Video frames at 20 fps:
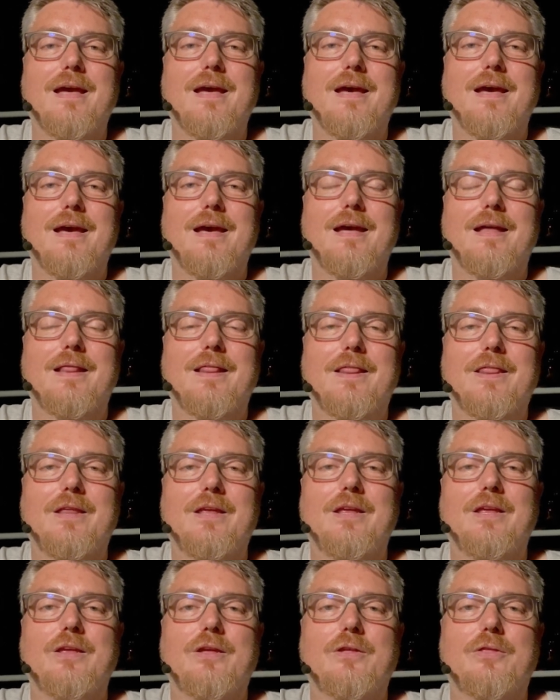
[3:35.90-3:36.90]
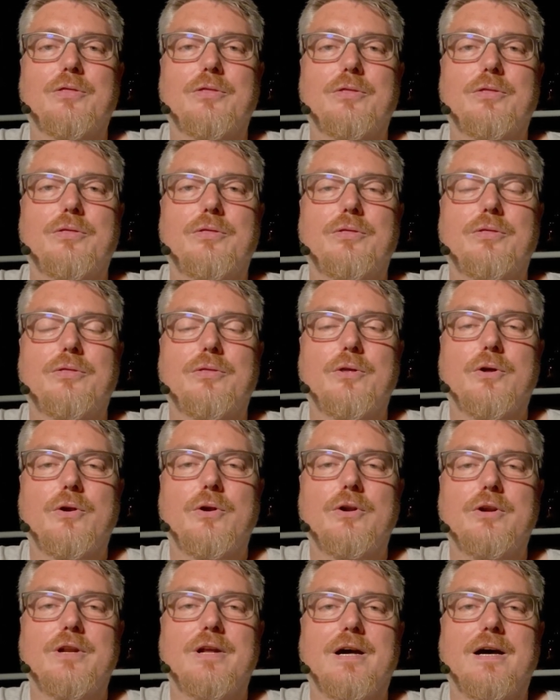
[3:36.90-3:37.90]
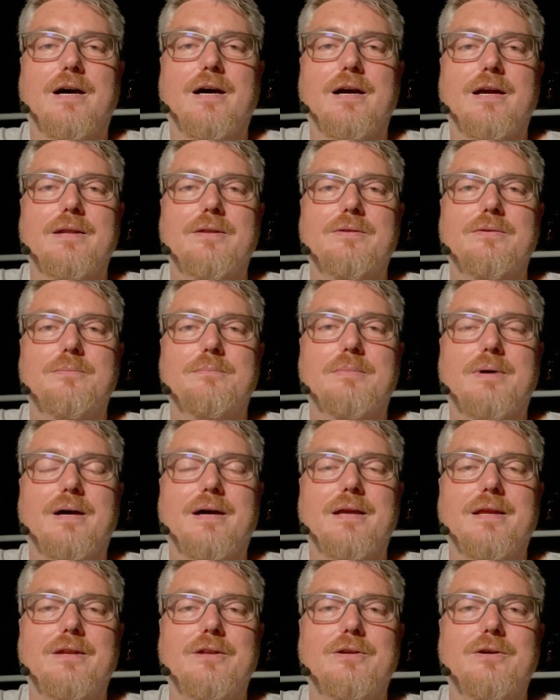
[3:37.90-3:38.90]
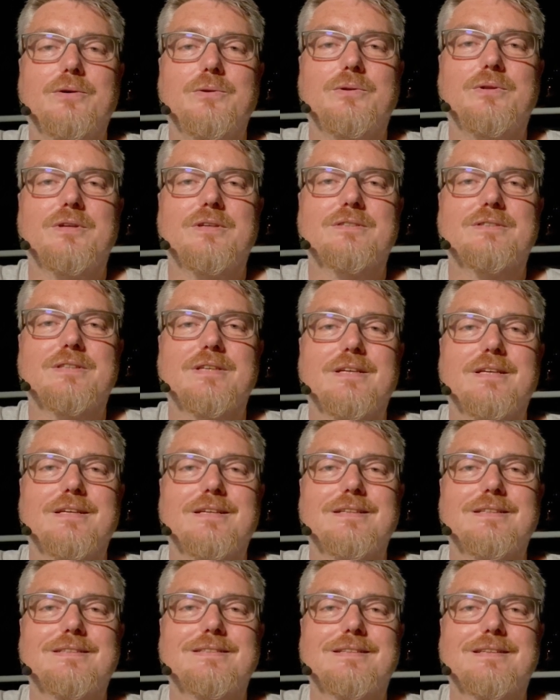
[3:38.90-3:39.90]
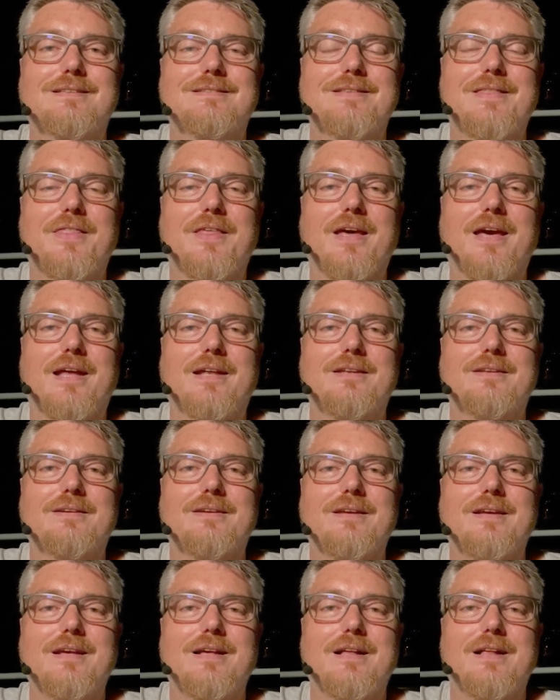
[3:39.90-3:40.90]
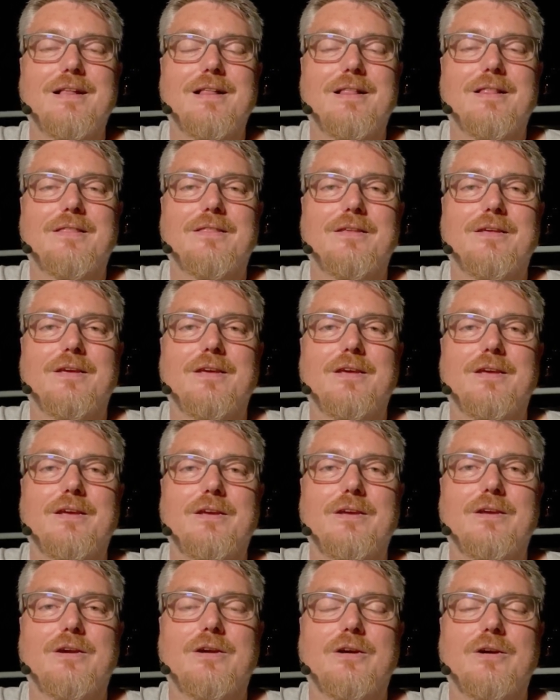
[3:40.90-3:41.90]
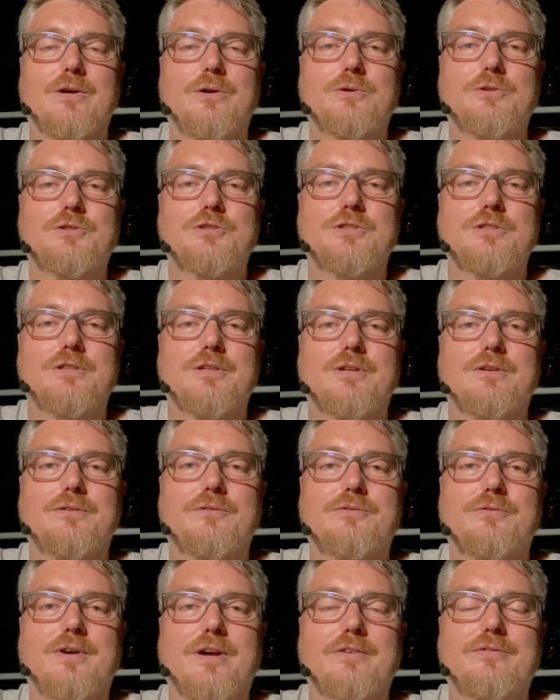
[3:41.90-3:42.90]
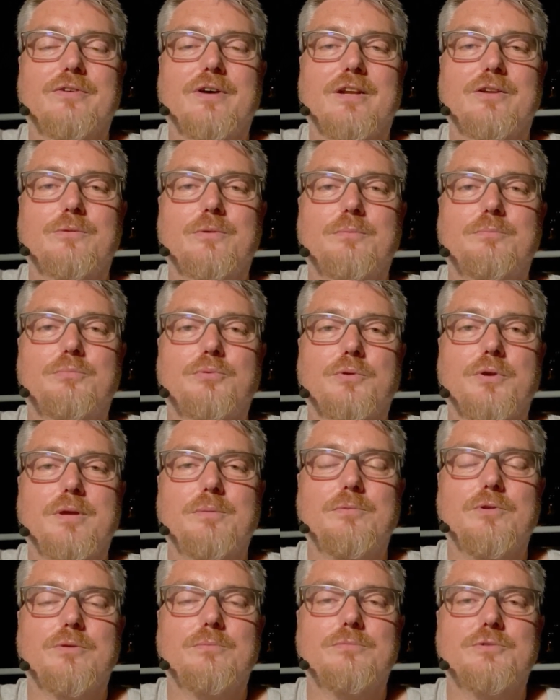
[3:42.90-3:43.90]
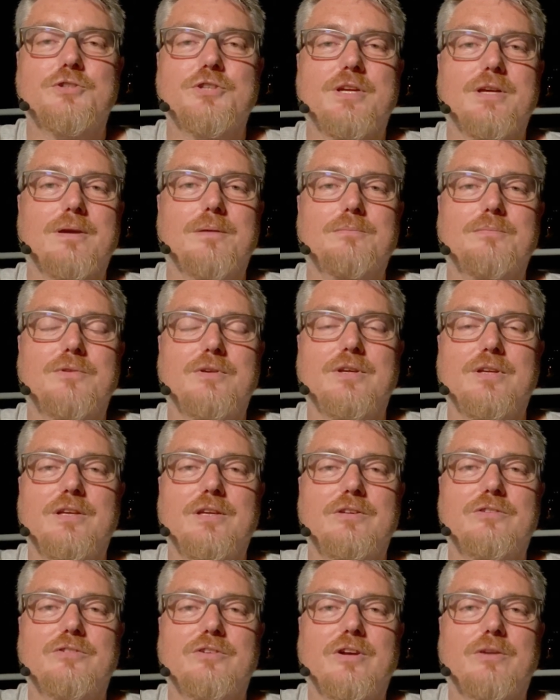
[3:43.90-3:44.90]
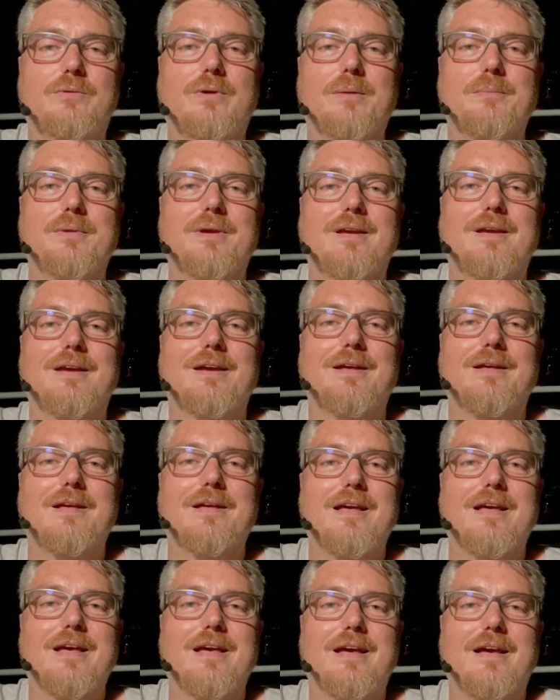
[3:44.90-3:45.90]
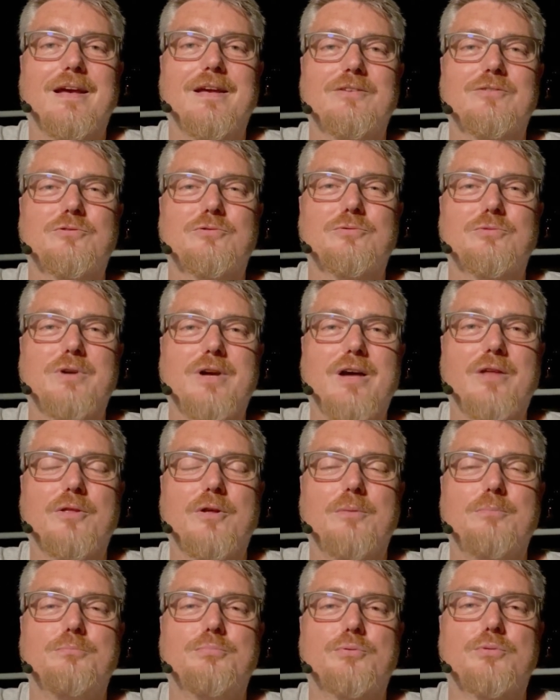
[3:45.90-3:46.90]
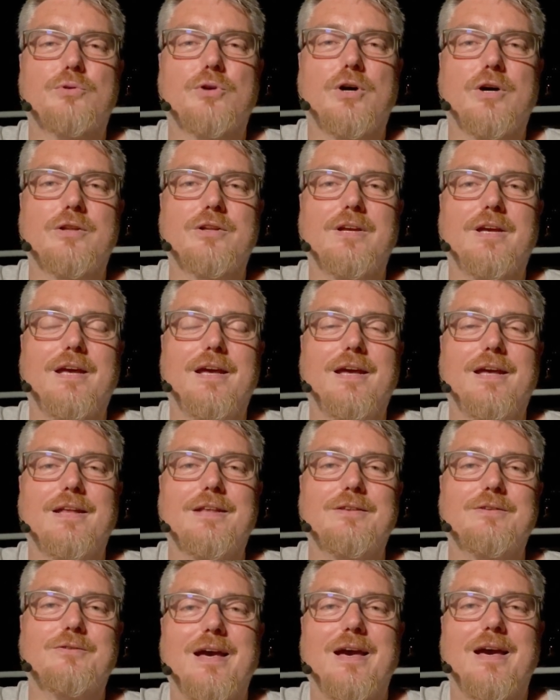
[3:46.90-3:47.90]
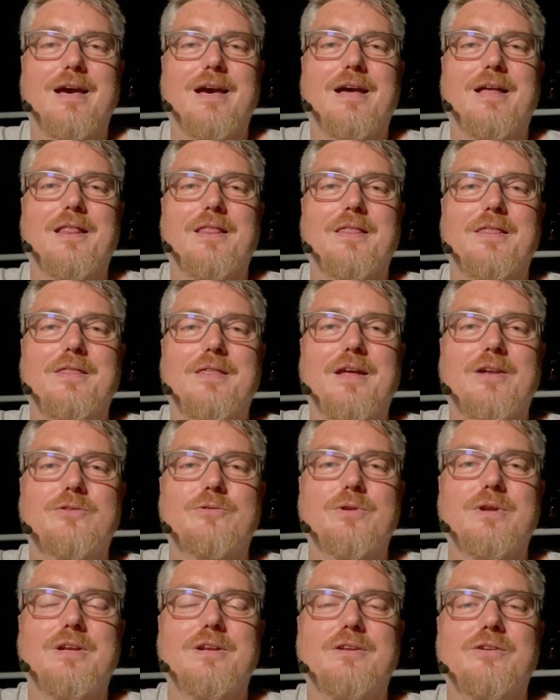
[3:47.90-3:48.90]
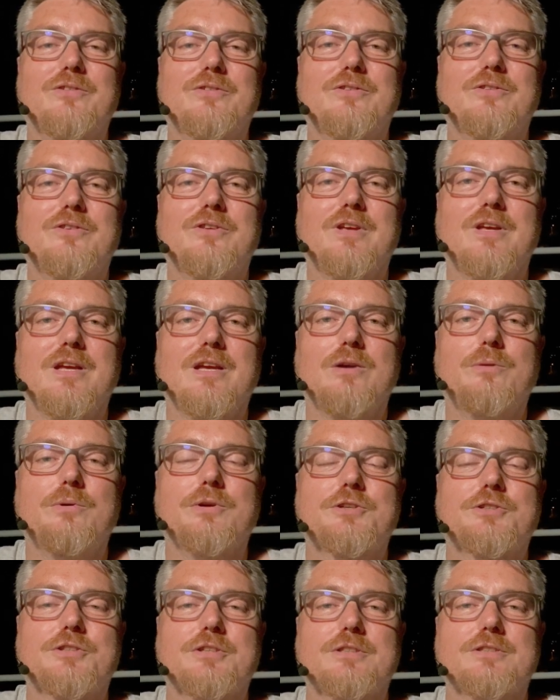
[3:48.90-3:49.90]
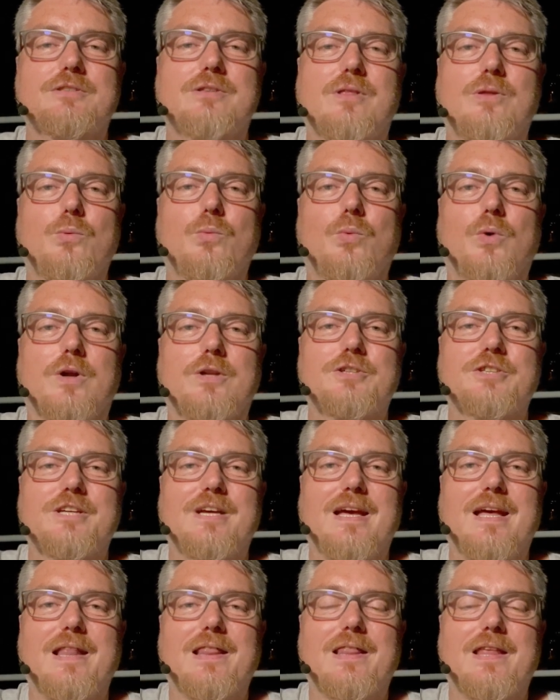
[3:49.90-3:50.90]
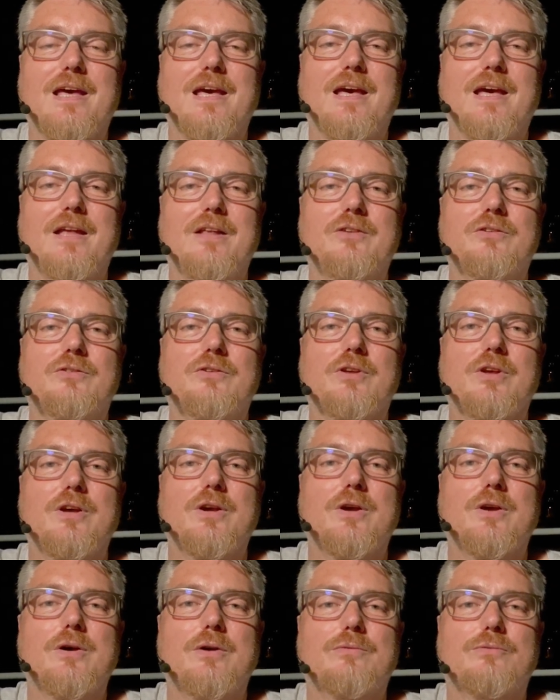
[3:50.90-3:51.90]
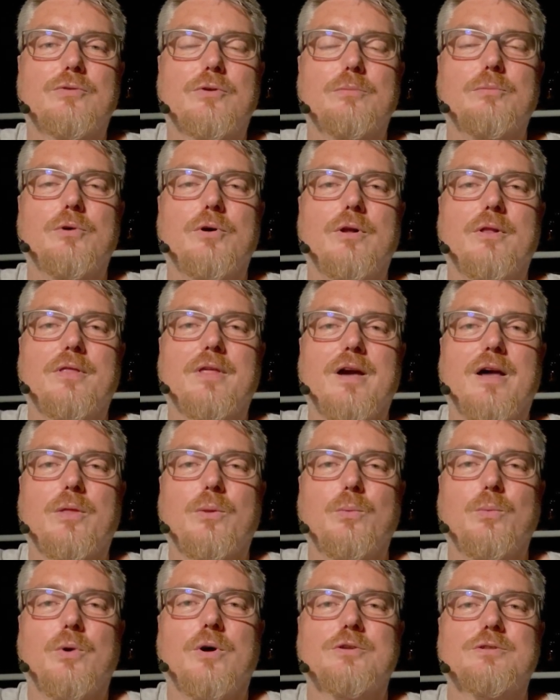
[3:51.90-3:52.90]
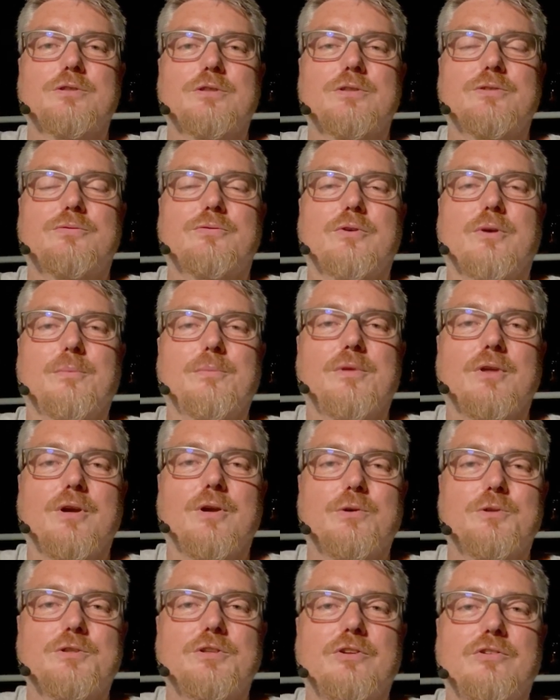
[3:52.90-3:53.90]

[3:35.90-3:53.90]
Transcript: And the third item I noticed is that the Ocean 500 Premium GMT Ceramic has rather broad hands, and that really distinguishes the watch and the hands from all the other watches from the Ocean